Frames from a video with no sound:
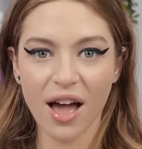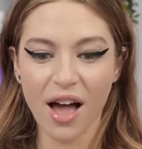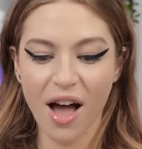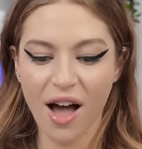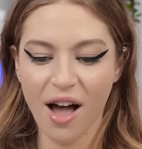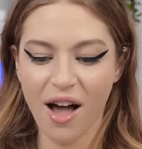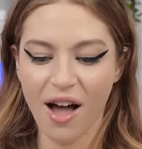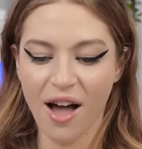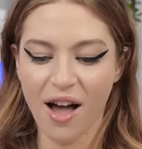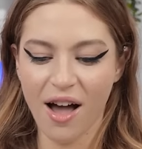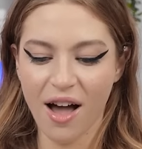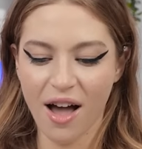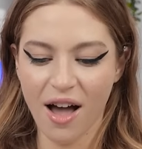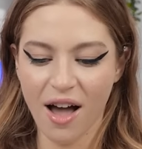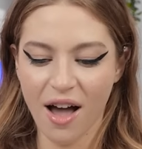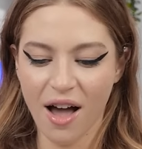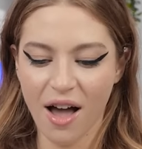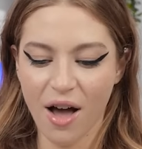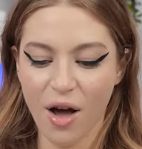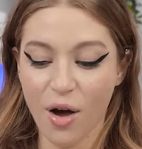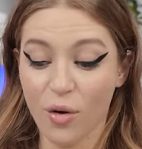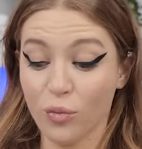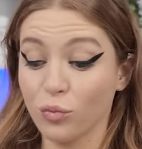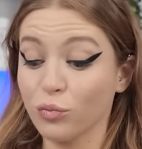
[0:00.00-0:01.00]
Hello,
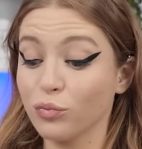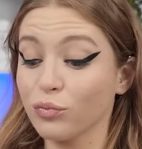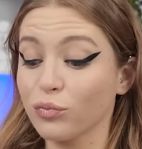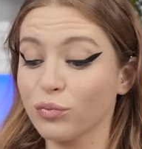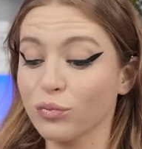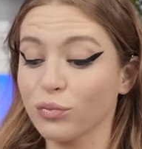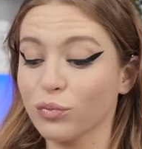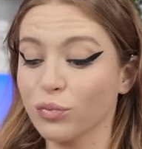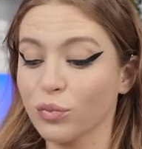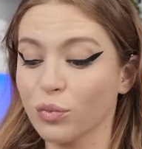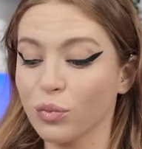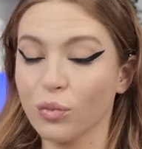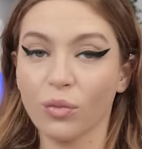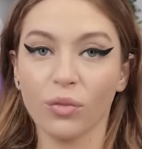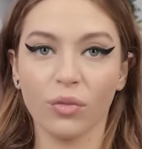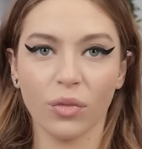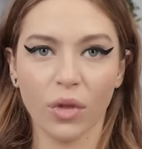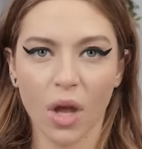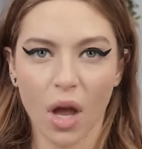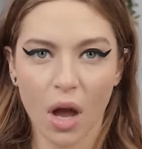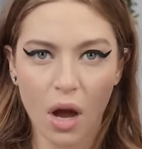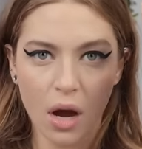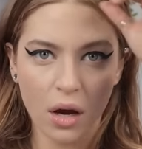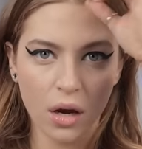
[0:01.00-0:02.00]
gorgeous!
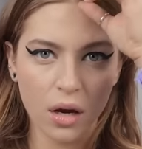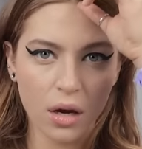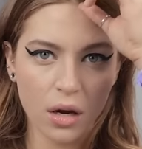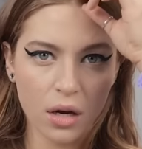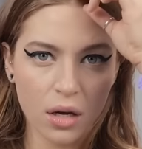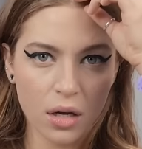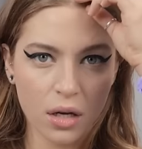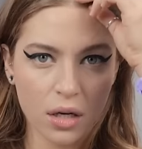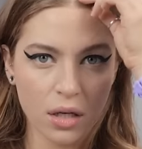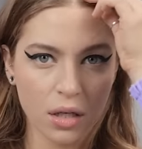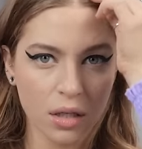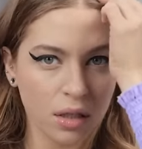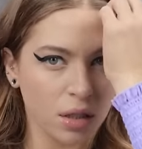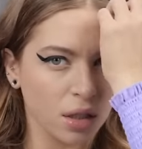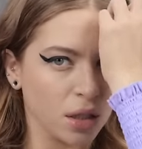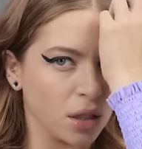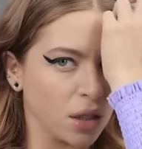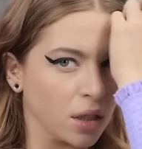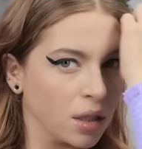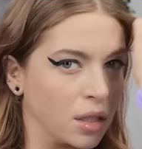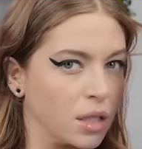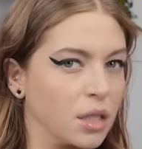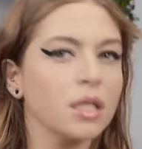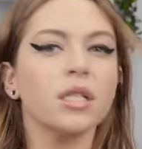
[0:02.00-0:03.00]
I've never looked
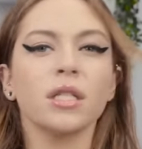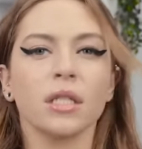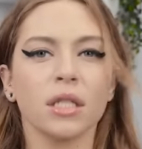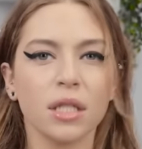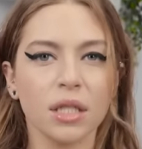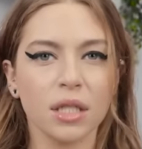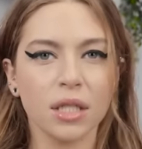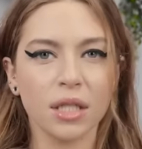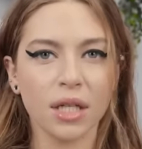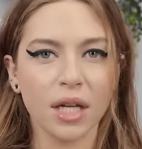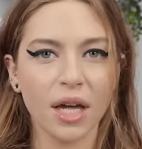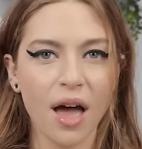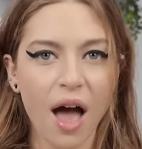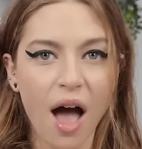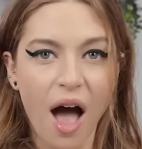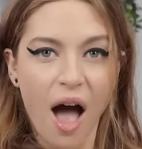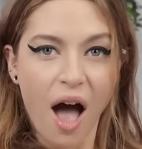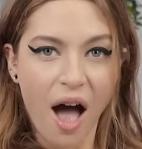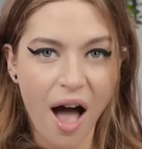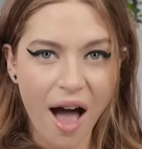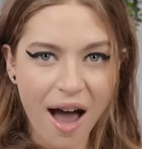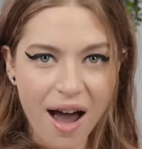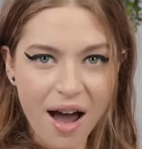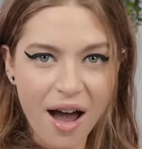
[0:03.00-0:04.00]
quite this
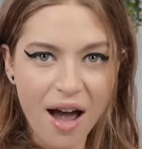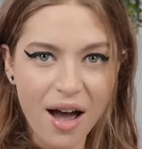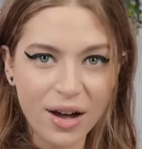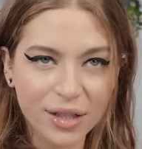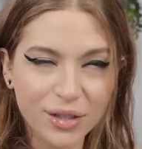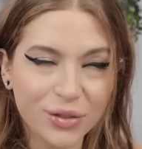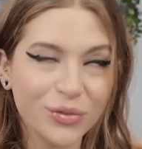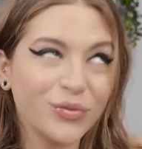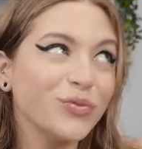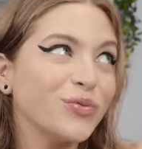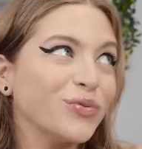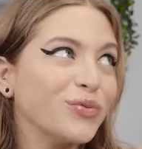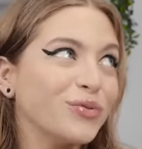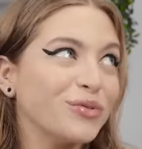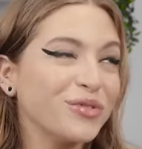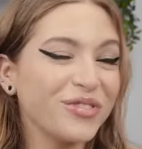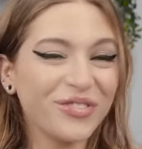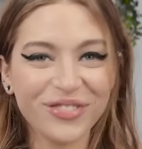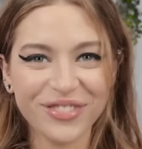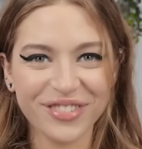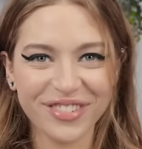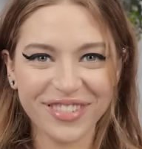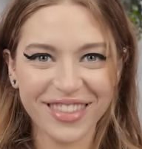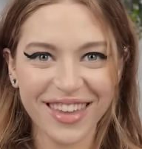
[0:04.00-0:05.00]
fierce.
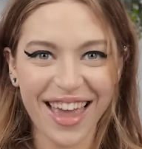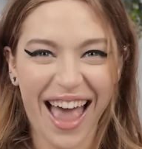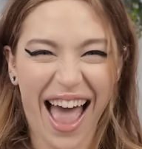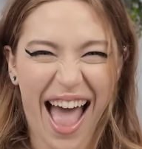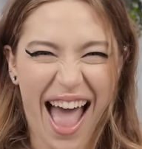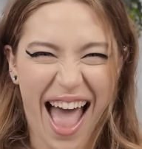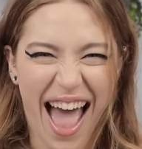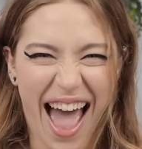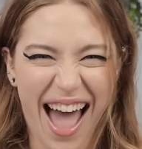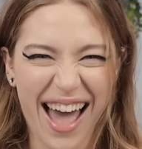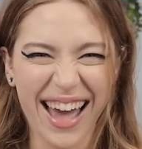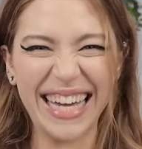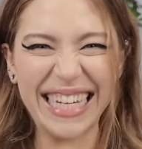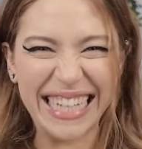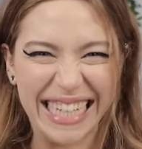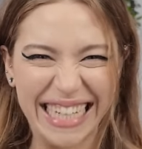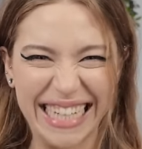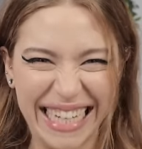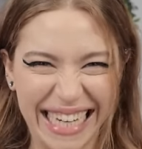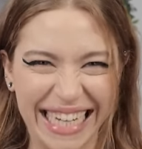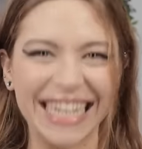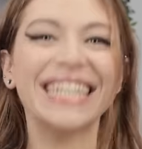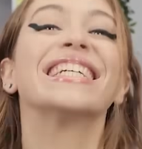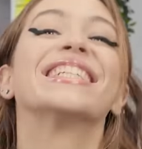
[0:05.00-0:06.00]

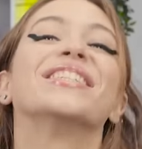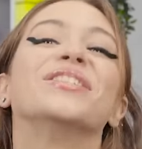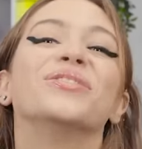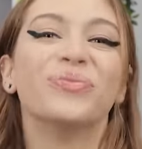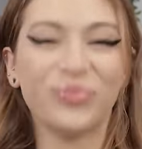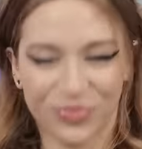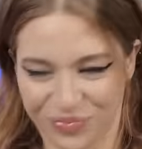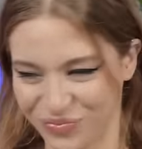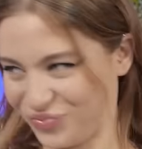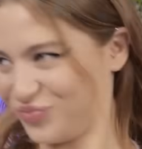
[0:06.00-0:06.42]
Woohoo!